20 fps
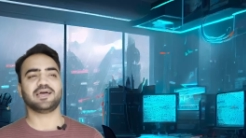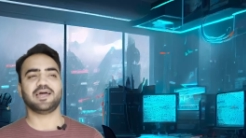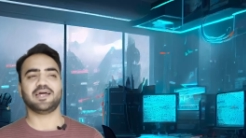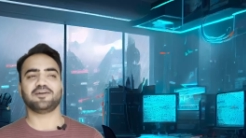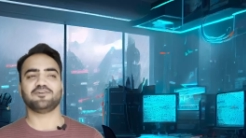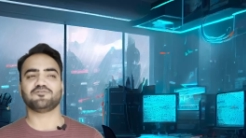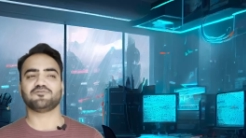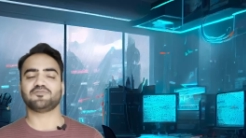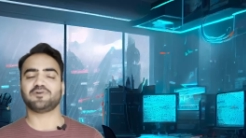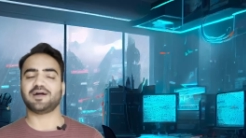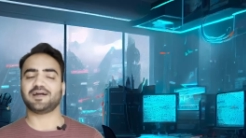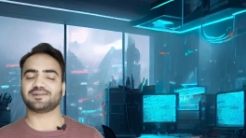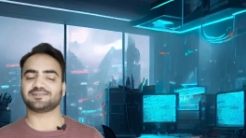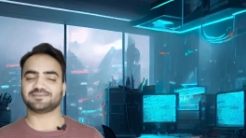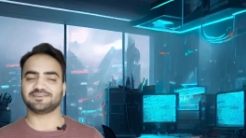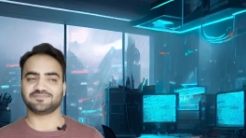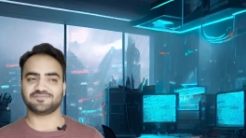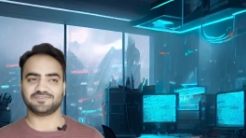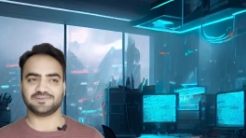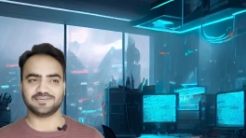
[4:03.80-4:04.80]
and fire
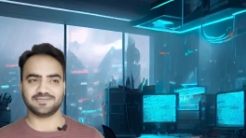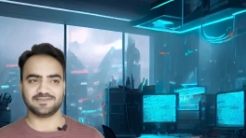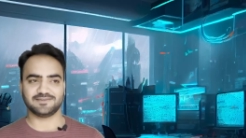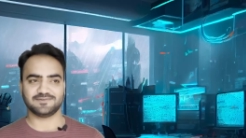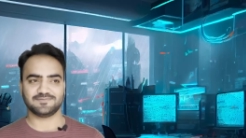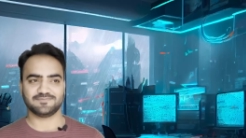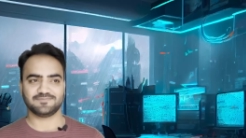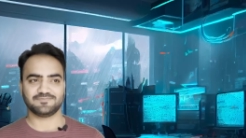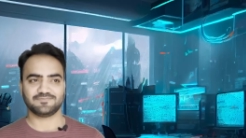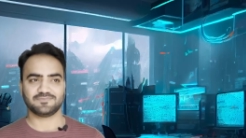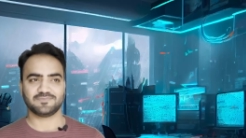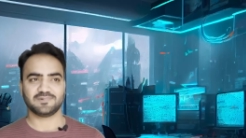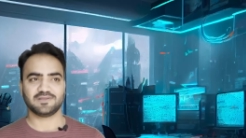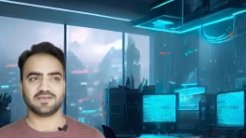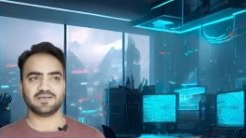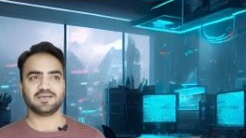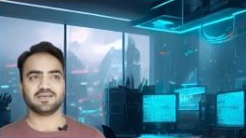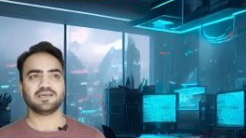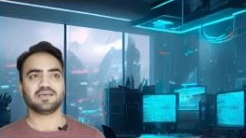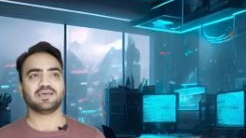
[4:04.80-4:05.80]
safety.
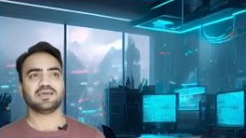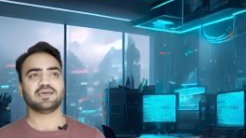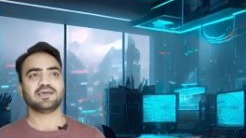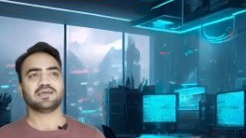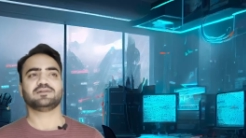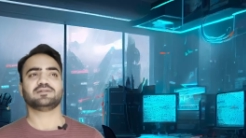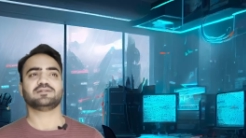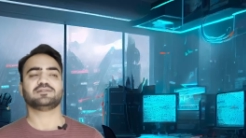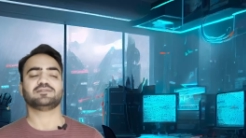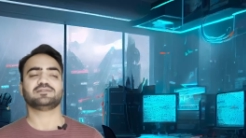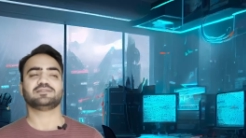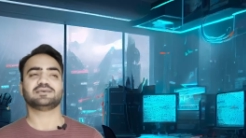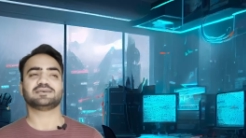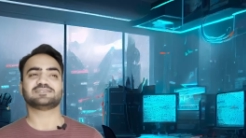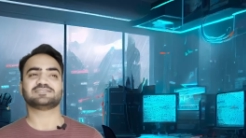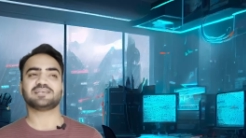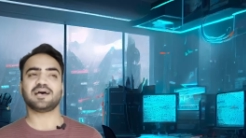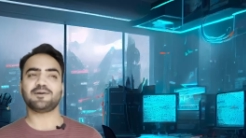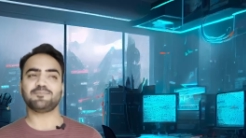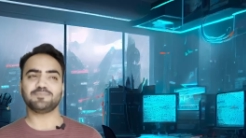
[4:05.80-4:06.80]
The
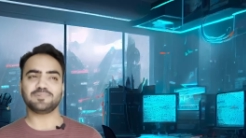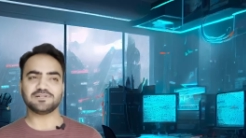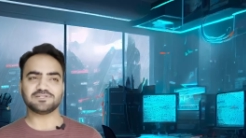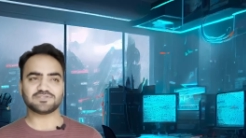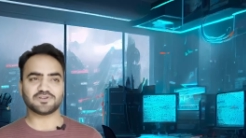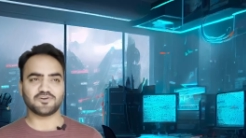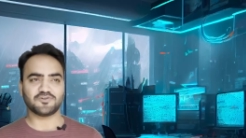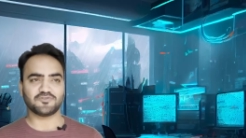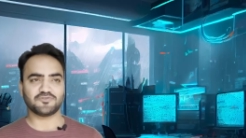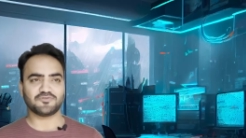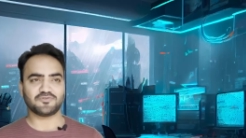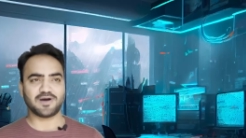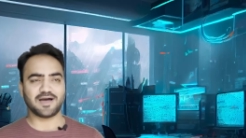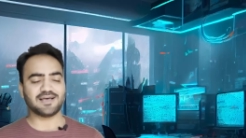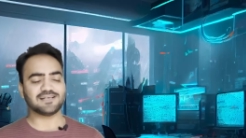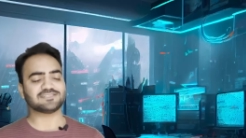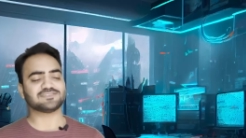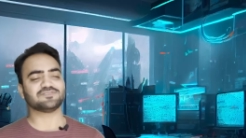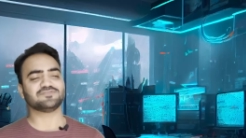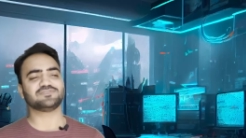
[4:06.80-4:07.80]
examples of
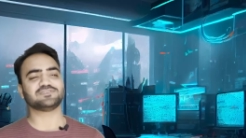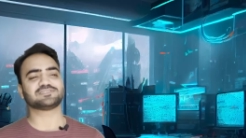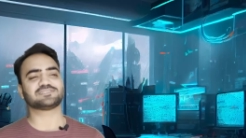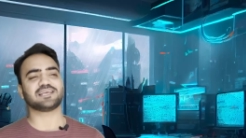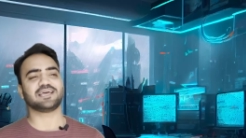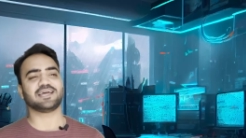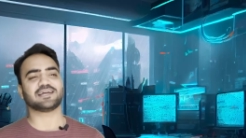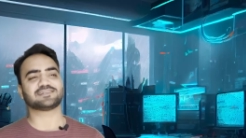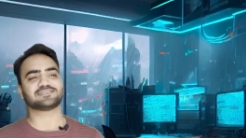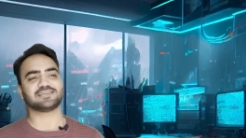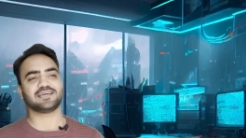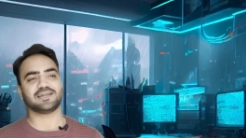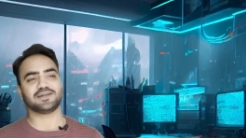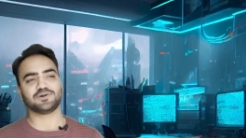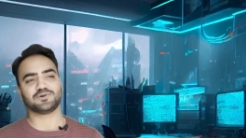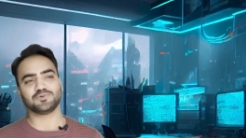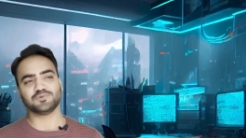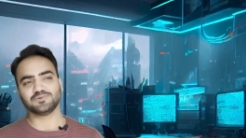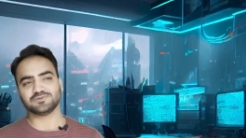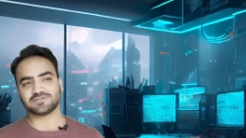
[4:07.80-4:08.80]
Fire Service Acts
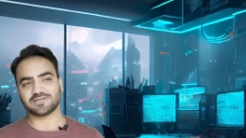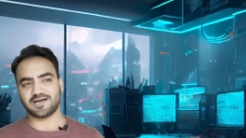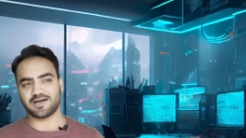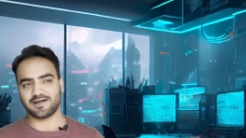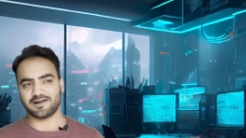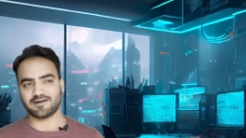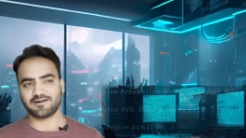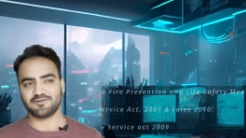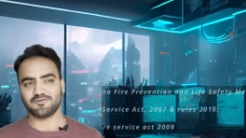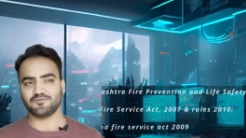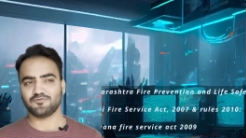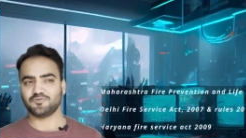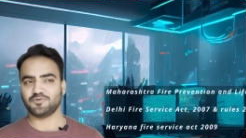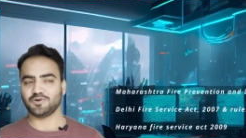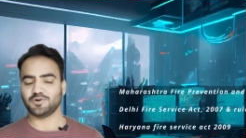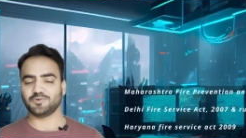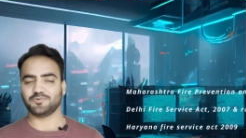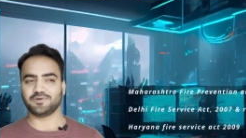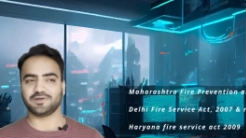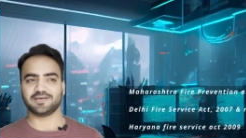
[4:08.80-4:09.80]
and rules are
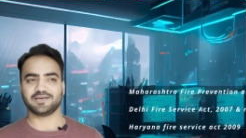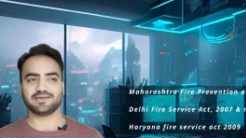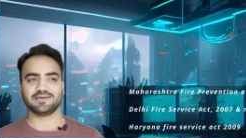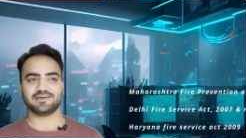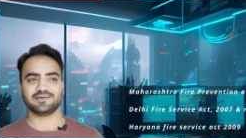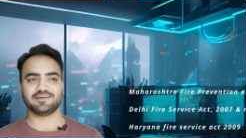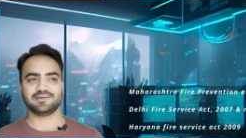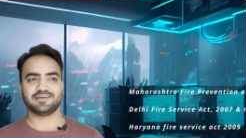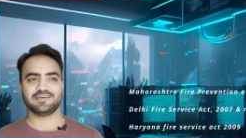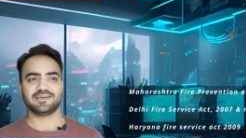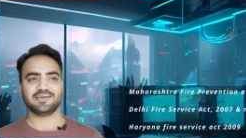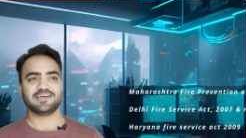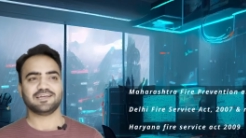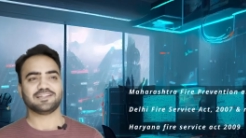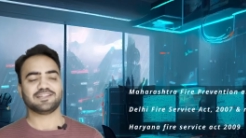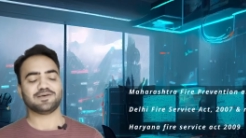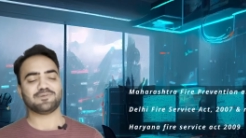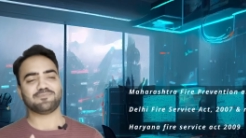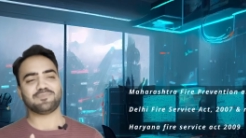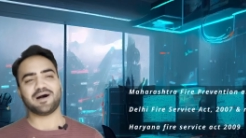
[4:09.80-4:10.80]
following.
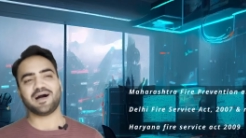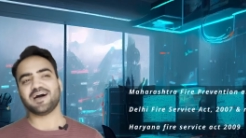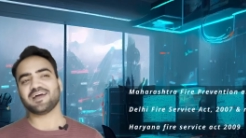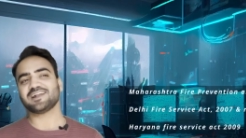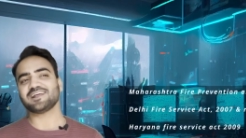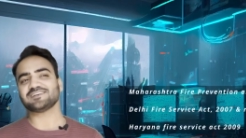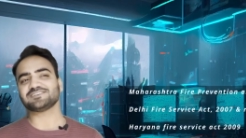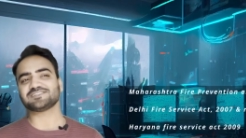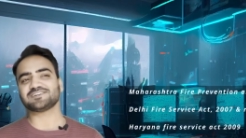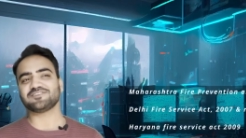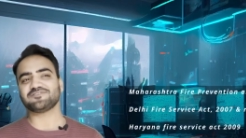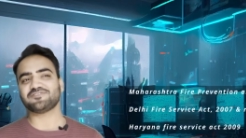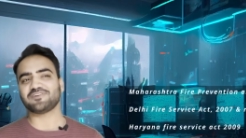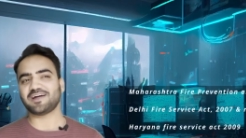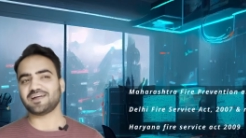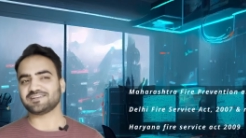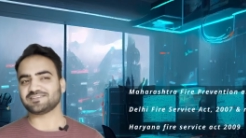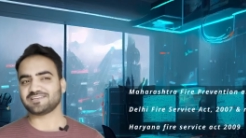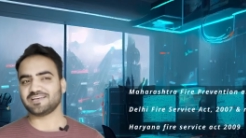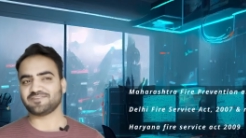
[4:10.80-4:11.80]
The Maharashtra
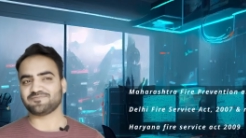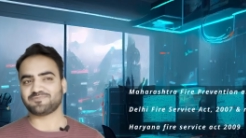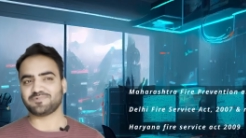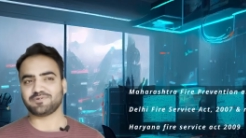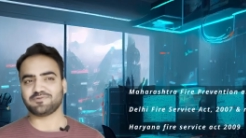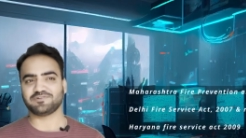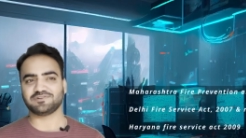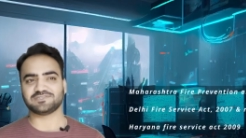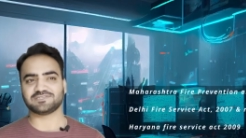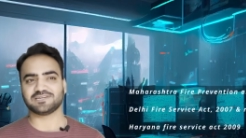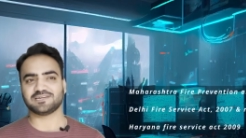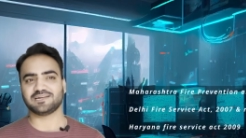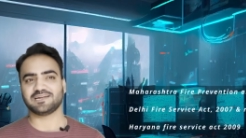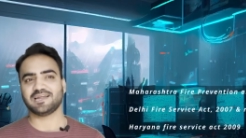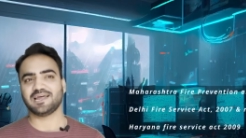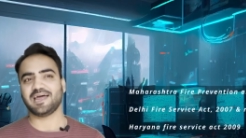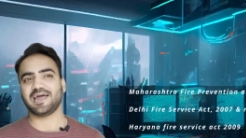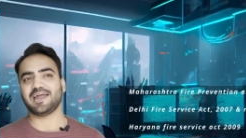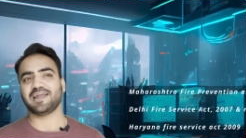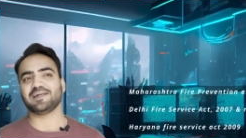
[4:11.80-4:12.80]
Fire Prevention
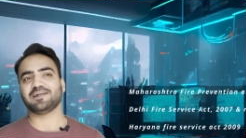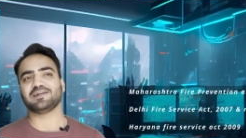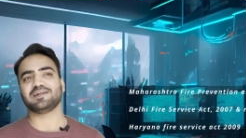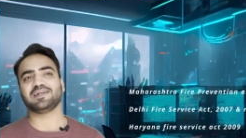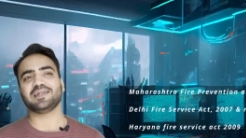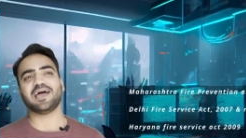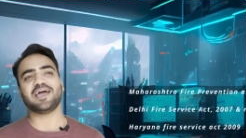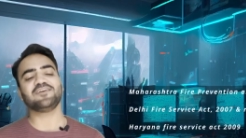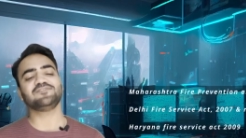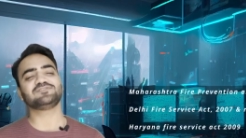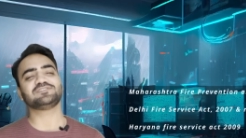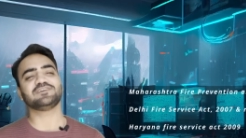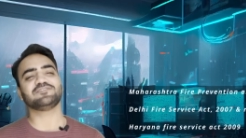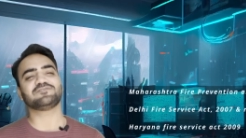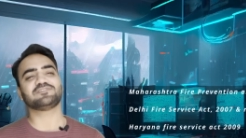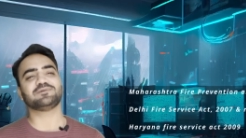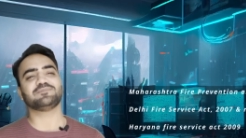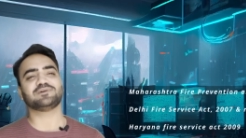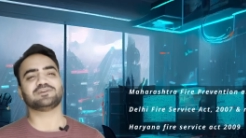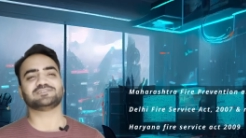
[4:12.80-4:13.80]
and Life
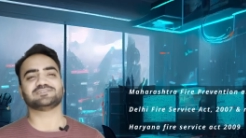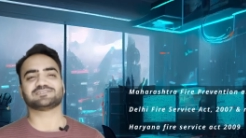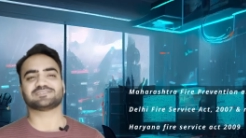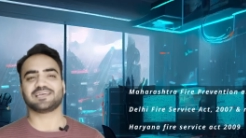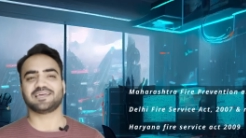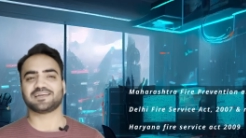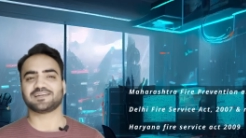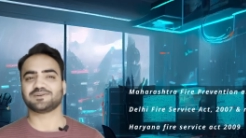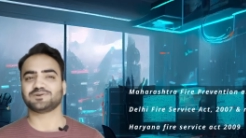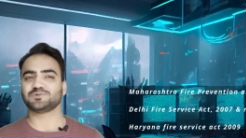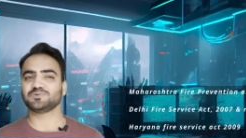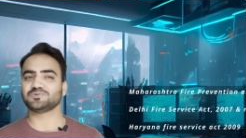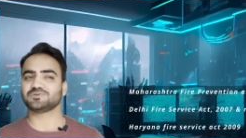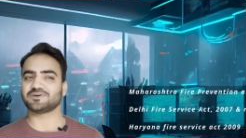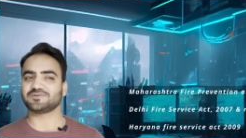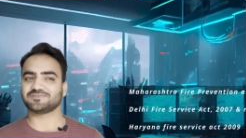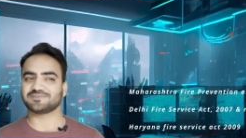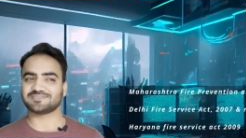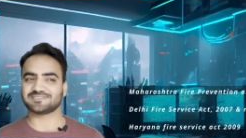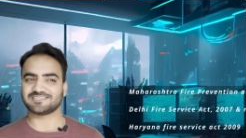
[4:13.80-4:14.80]
Safety Measures Act
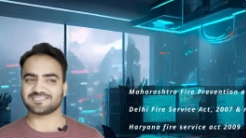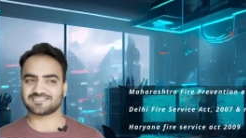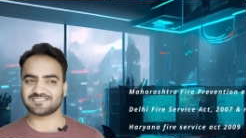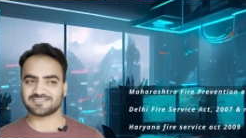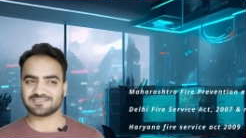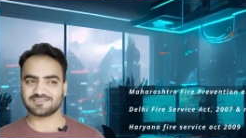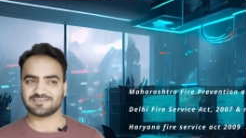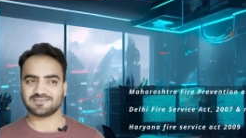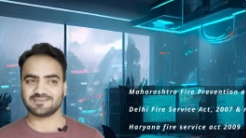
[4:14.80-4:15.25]
2006,